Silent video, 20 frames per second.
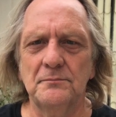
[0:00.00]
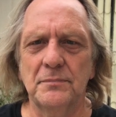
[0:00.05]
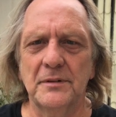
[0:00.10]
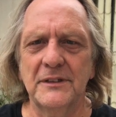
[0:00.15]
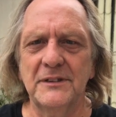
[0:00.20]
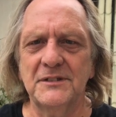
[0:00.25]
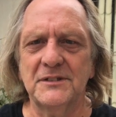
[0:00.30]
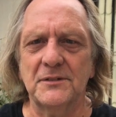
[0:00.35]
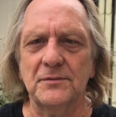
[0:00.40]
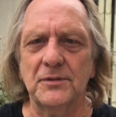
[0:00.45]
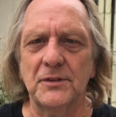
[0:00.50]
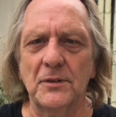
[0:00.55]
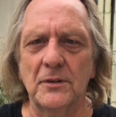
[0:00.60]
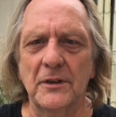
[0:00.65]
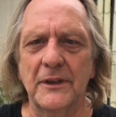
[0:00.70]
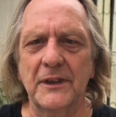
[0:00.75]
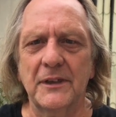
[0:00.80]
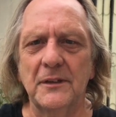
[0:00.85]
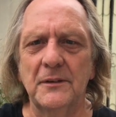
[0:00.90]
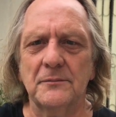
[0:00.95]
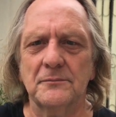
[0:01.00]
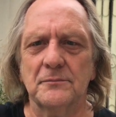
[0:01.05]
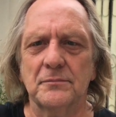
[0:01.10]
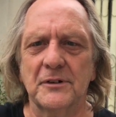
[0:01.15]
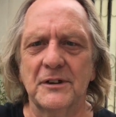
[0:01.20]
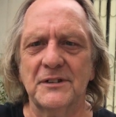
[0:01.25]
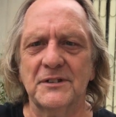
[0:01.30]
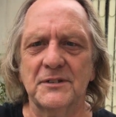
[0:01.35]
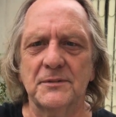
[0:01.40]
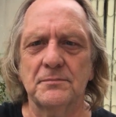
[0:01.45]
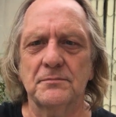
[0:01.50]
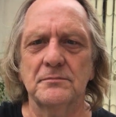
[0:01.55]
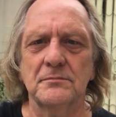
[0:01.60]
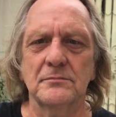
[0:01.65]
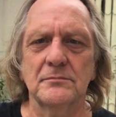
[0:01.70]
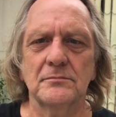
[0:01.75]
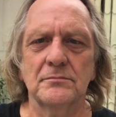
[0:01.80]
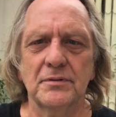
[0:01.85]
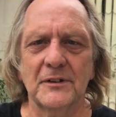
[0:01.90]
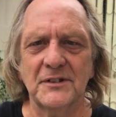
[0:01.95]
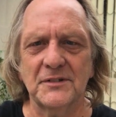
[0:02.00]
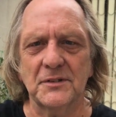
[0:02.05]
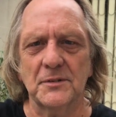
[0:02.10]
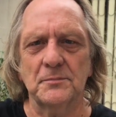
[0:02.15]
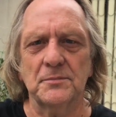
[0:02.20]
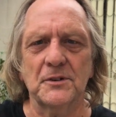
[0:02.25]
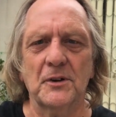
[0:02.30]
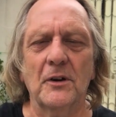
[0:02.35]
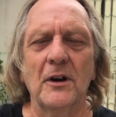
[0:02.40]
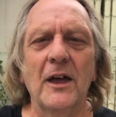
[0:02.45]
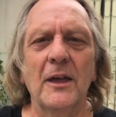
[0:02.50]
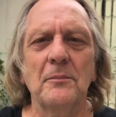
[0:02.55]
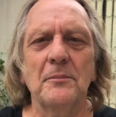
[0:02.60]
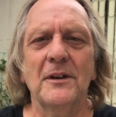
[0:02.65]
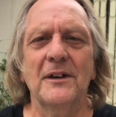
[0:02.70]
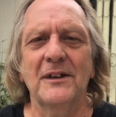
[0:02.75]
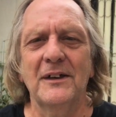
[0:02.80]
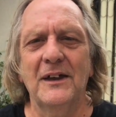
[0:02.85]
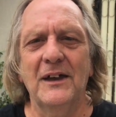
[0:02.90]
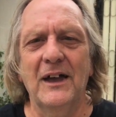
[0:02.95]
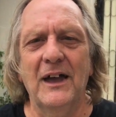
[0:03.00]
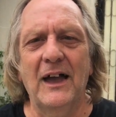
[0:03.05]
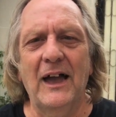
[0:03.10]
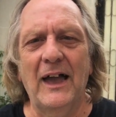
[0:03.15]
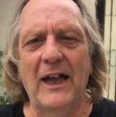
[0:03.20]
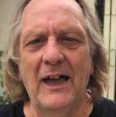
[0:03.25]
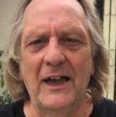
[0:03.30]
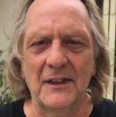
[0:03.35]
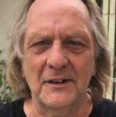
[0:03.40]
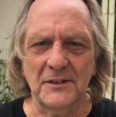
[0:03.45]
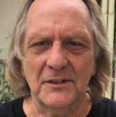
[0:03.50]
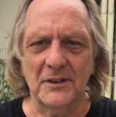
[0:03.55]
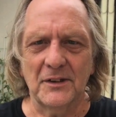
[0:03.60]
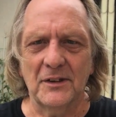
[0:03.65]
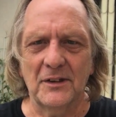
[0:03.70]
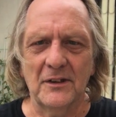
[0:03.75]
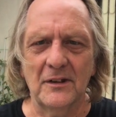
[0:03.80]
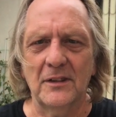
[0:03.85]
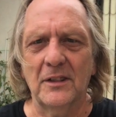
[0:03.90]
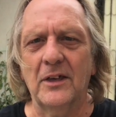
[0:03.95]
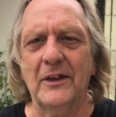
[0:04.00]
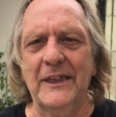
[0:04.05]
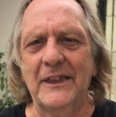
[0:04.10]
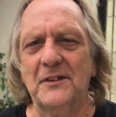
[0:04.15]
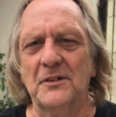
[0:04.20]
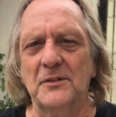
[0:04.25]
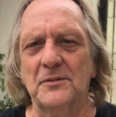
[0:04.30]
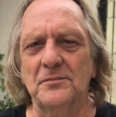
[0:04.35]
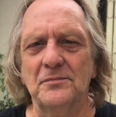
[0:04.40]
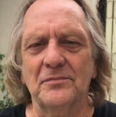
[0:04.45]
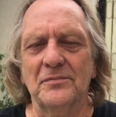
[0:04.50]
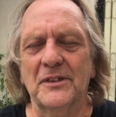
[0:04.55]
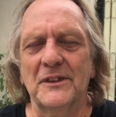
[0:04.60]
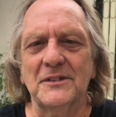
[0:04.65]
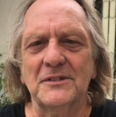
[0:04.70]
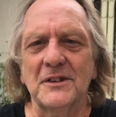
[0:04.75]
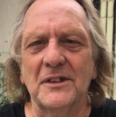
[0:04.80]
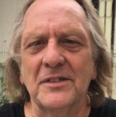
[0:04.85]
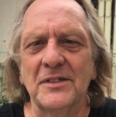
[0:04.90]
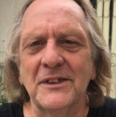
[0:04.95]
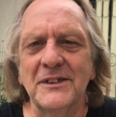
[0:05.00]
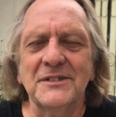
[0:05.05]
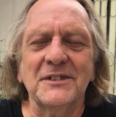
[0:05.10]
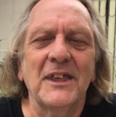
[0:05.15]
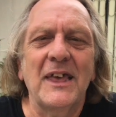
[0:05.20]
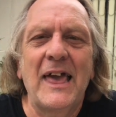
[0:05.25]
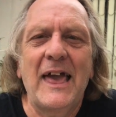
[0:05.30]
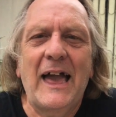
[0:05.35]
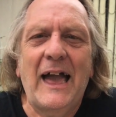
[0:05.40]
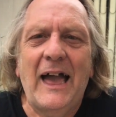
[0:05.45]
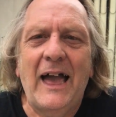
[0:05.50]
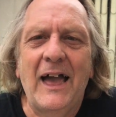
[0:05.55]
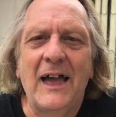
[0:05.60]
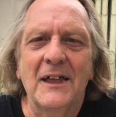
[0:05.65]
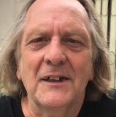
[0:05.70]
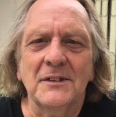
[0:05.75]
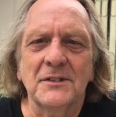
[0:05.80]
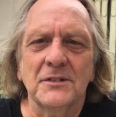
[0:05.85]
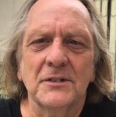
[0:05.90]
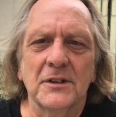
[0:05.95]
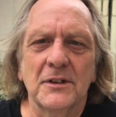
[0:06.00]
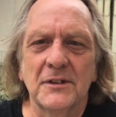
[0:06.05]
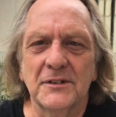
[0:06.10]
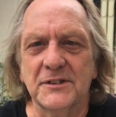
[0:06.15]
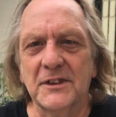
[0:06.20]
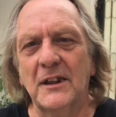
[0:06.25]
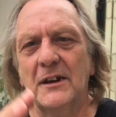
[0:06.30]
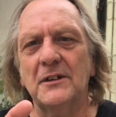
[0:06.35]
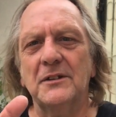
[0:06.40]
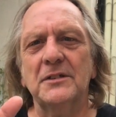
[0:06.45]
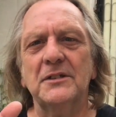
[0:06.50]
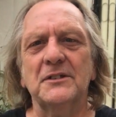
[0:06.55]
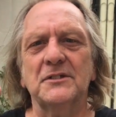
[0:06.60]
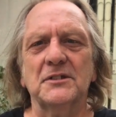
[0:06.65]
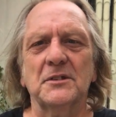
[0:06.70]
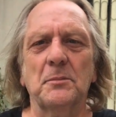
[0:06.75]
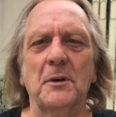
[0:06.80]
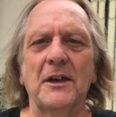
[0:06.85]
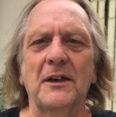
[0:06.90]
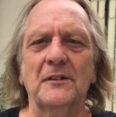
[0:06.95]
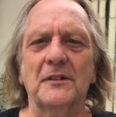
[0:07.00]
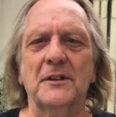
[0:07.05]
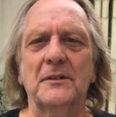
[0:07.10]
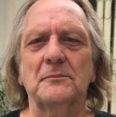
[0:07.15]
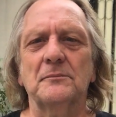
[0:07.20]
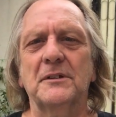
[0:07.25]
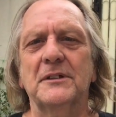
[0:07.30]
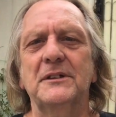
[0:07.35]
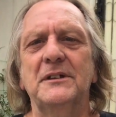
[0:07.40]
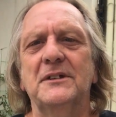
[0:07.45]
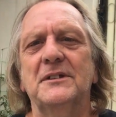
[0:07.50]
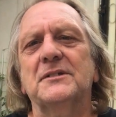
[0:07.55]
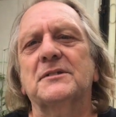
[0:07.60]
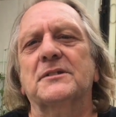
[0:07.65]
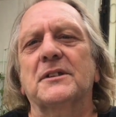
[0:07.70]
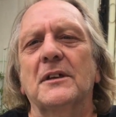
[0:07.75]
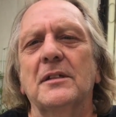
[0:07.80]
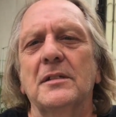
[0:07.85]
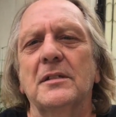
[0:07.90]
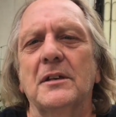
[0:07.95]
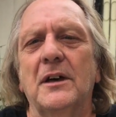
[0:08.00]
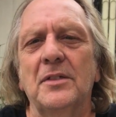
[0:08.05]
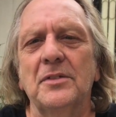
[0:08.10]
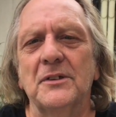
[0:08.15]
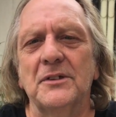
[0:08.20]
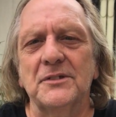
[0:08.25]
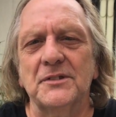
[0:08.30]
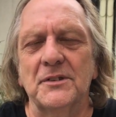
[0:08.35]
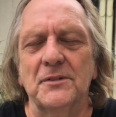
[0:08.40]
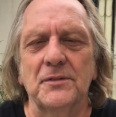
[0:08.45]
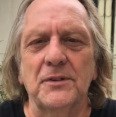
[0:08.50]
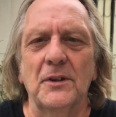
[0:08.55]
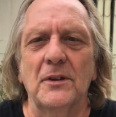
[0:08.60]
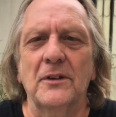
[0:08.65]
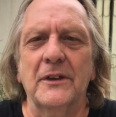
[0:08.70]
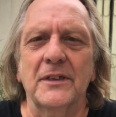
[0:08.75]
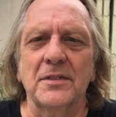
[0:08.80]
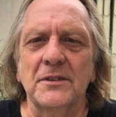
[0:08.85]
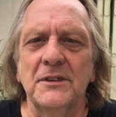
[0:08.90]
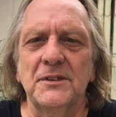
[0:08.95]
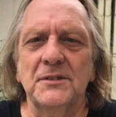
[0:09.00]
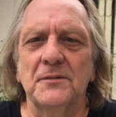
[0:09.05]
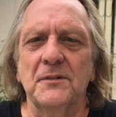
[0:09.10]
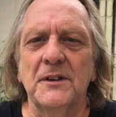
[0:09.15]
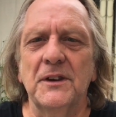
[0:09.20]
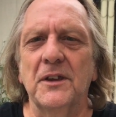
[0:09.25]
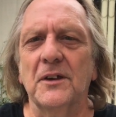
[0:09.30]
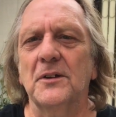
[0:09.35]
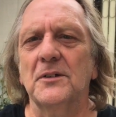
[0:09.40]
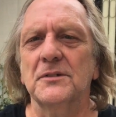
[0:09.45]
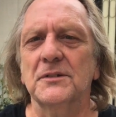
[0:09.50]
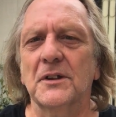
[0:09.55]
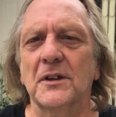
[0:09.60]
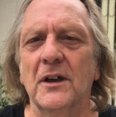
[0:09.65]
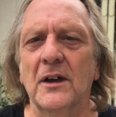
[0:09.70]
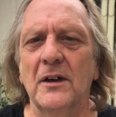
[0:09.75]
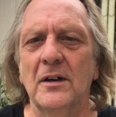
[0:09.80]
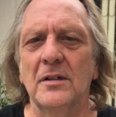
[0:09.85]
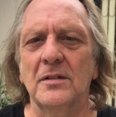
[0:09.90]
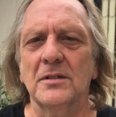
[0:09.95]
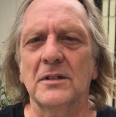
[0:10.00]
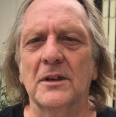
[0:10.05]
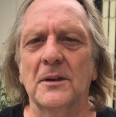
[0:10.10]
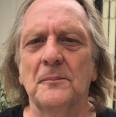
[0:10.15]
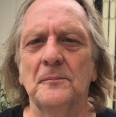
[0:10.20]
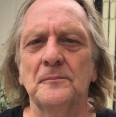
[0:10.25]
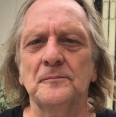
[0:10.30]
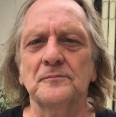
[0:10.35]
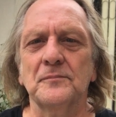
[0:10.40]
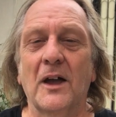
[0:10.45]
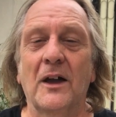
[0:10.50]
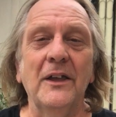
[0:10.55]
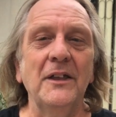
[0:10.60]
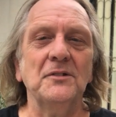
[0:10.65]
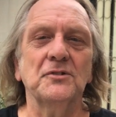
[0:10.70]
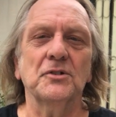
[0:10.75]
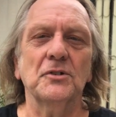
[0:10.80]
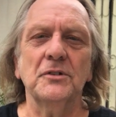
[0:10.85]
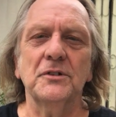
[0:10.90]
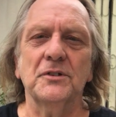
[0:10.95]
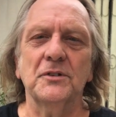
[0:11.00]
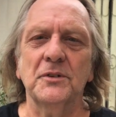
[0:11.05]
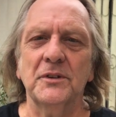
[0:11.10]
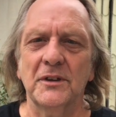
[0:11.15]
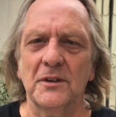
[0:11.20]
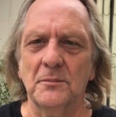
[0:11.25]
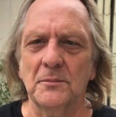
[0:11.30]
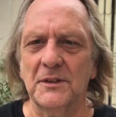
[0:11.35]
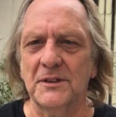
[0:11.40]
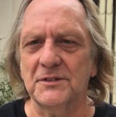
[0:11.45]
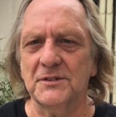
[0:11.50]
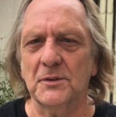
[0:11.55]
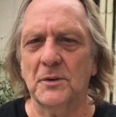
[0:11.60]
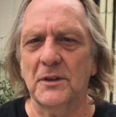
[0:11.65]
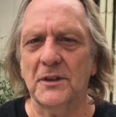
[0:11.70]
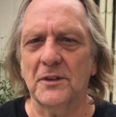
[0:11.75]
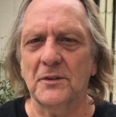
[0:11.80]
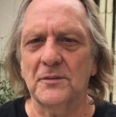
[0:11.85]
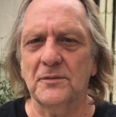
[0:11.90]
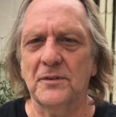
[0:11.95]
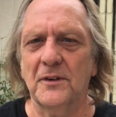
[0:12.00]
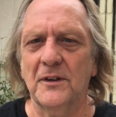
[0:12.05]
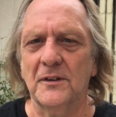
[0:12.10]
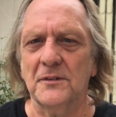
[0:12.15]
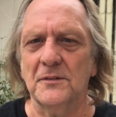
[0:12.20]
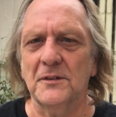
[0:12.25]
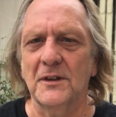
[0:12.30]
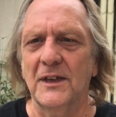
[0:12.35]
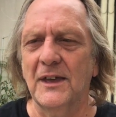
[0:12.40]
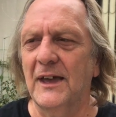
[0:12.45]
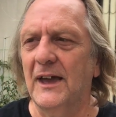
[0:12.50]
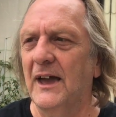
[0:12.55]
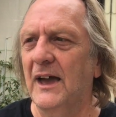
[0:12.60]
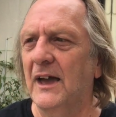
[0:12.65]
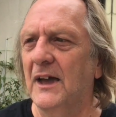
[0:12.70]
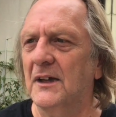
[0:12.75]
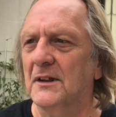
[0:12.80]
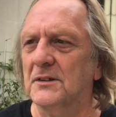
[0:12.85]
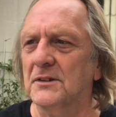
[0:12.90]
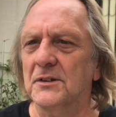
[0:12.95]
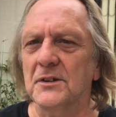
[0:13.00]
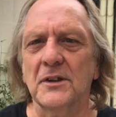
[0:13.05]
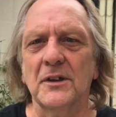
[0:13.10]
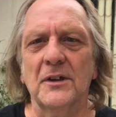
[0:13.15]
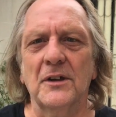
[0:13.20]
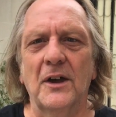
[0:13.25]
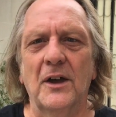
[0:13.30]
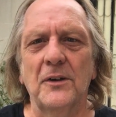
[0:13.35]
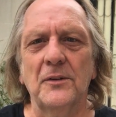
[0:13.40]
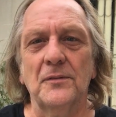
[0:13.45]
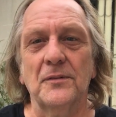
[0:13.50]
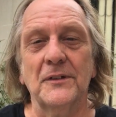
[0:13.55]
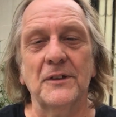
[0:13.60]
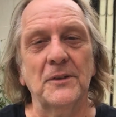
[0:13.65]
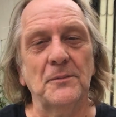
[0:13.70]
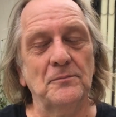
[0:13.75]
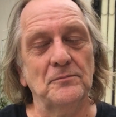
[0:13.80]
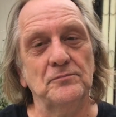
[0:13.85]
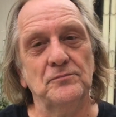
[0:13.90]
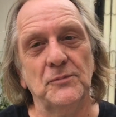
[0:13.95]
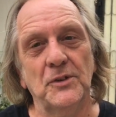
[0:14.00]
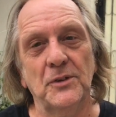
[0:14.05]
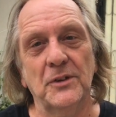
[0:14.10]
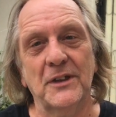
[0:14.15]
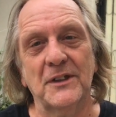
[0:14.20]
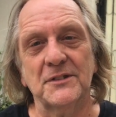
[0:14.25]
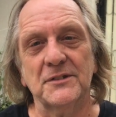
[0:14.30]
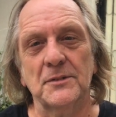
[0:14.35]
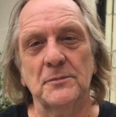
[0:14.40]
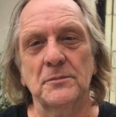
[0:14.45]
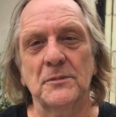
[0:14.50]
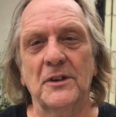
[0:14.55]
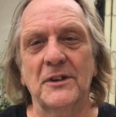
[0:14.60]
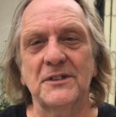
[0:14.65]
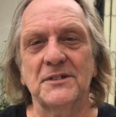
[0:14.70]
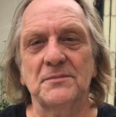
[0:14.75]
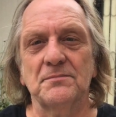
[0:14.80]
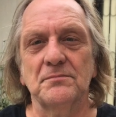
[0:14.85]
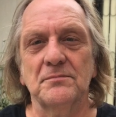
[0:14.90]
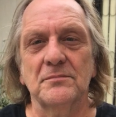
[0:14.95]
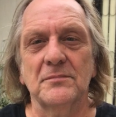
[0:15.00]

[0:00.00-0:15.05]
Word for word: please, if you like it, press press subscribe and uh, like and things like this and uh, tell others about it please tell others if you like these videos I'll um, I enjoy doing them it's quite good fun and uh, hopefully you get some nice